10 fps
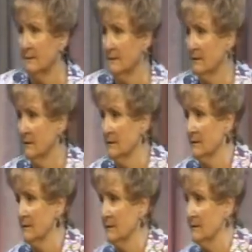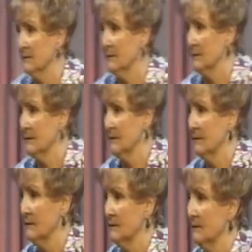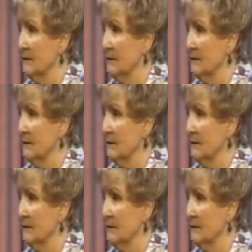Nothing is said.